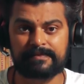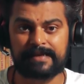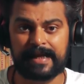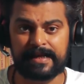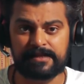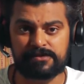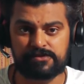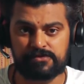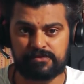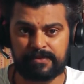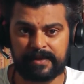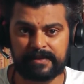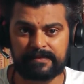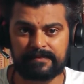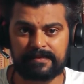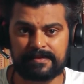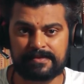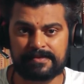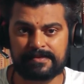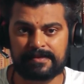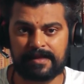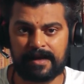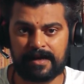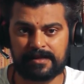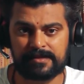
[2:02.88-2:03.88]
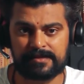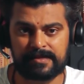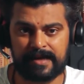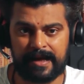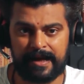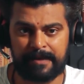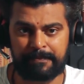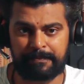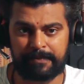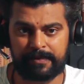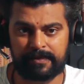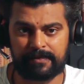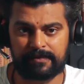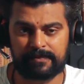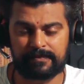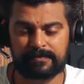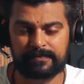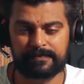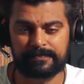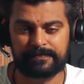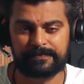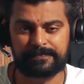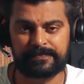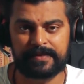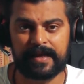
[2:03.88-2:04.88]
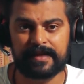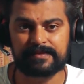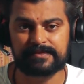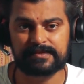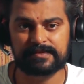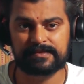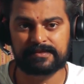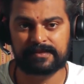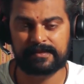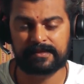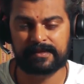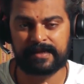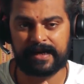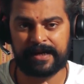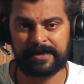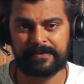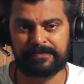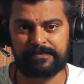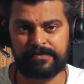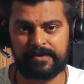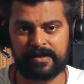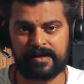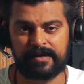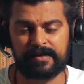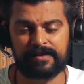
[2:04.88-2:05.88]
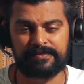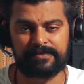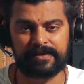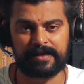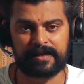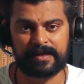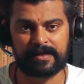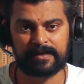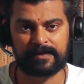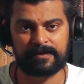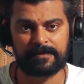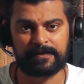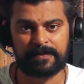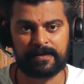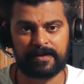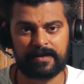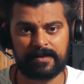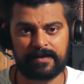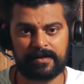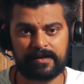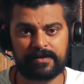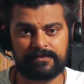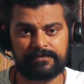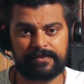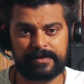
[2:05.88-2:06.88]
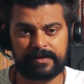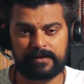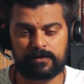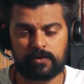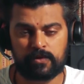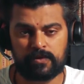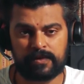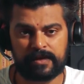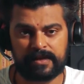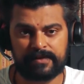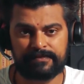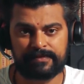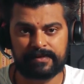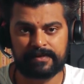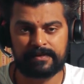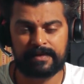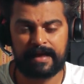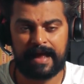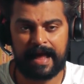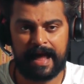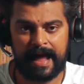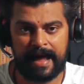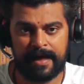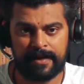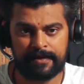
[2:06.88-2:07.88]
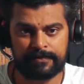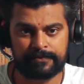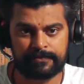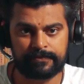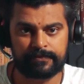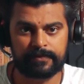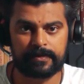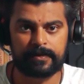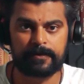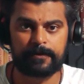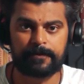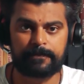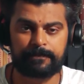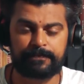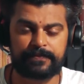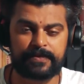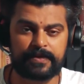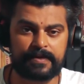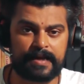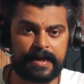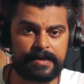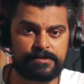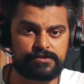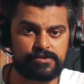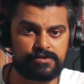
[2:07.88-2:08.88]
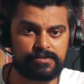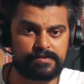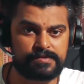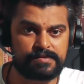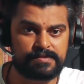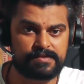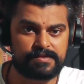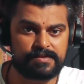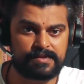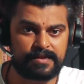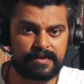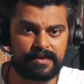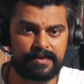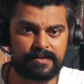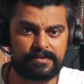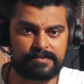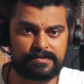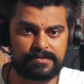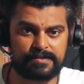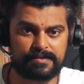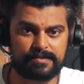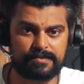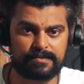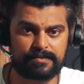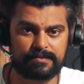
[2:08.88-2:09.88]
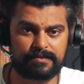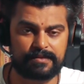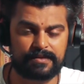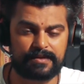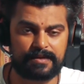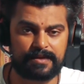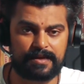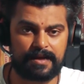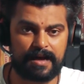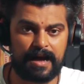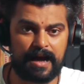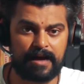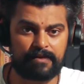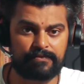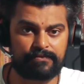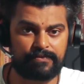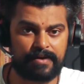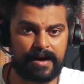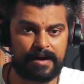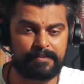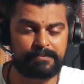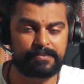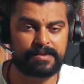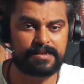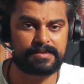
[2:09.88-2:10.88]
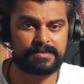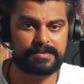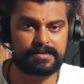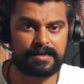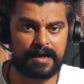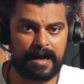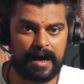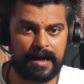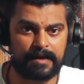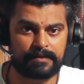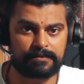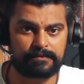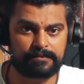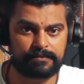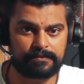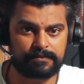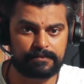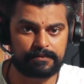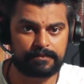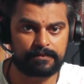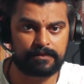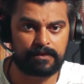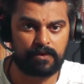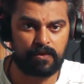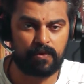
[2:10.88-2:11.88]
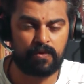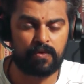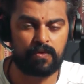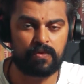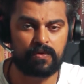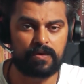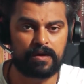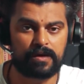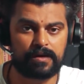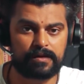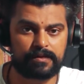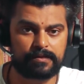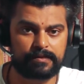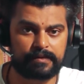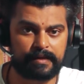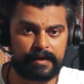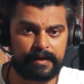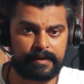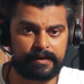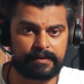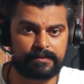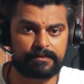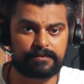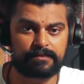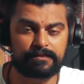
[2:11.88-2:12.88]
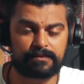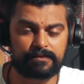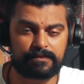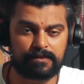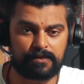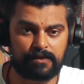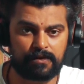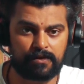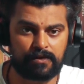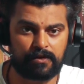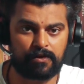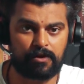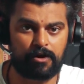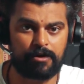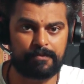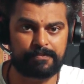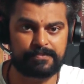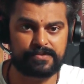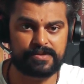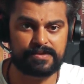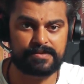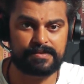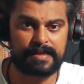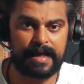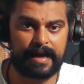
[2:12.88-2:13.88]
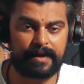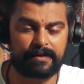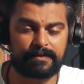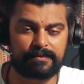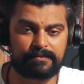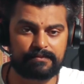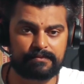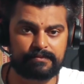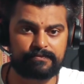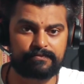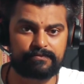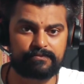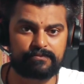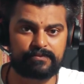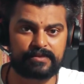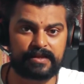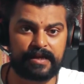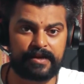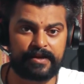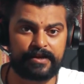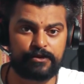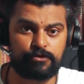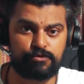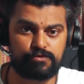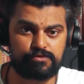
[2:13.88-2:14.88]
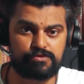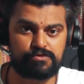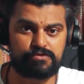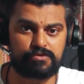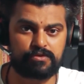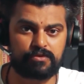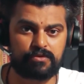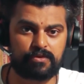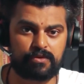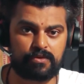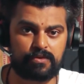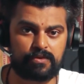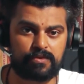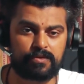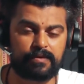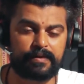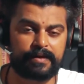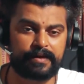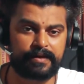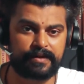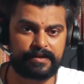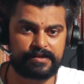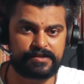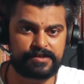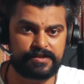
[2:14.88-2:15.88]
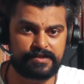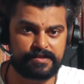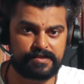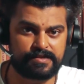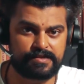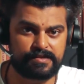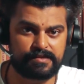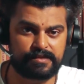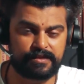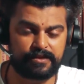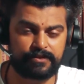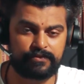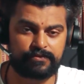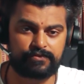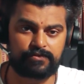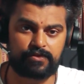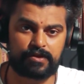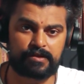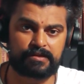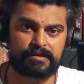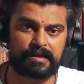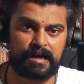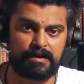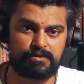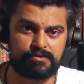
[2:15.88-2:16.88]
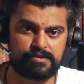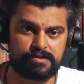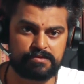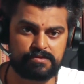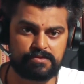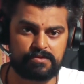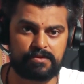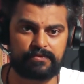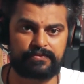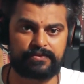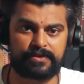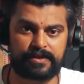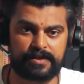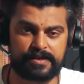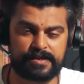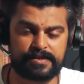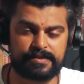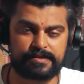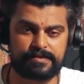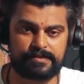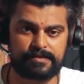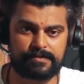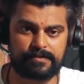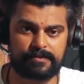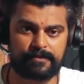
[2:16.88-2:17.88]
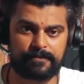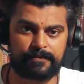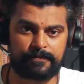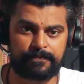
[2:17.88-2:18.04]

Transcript: That's when this last happened. That's the time we are living in. We don't even have the natural seeds. Our farmers can't grow their crops that they used to grow indigenously for thousands of years.